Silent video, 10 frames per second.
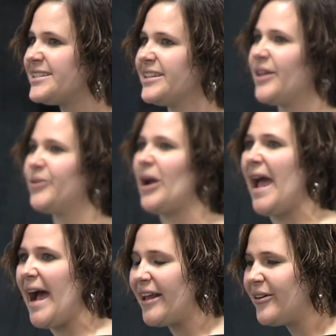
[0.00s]
is another
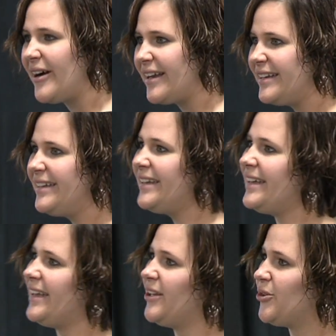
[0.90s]
add-on
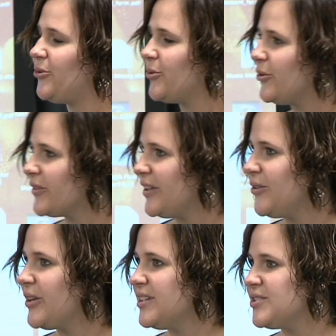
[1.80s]
in Google that
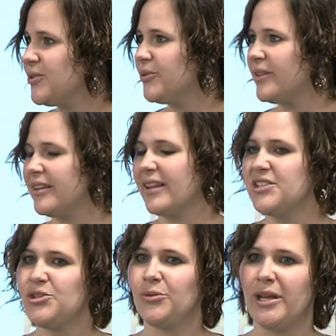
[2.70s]
you can do that
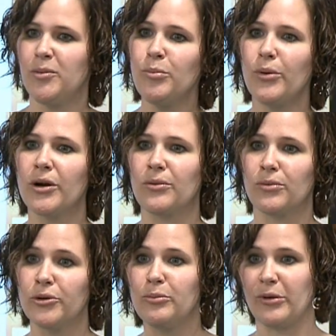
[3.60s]
lets you import
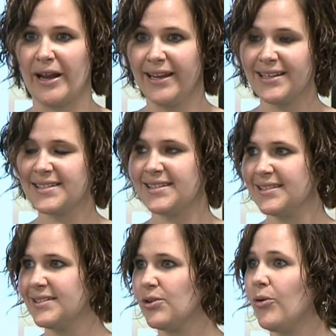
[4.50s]
rubrics
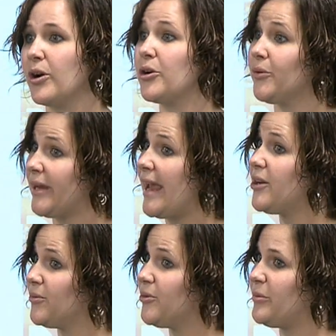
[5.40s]
or create
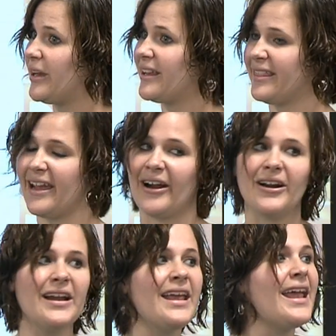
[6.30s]
a rubric
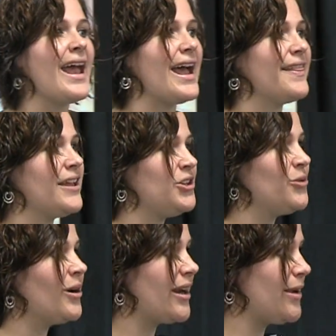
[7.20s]
there, and then
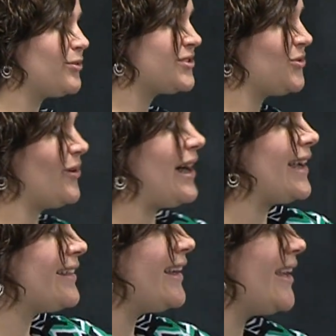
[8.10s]
you are able to
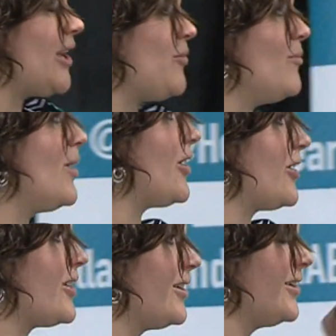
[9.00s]
highlight and
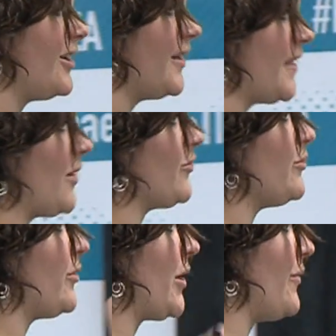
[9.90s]
mark on that
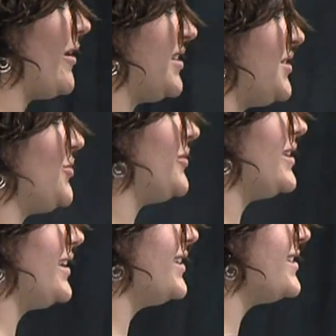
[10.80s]
rubric where a
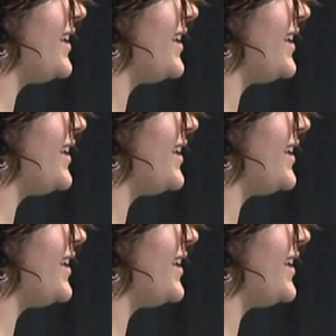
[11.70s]
student is,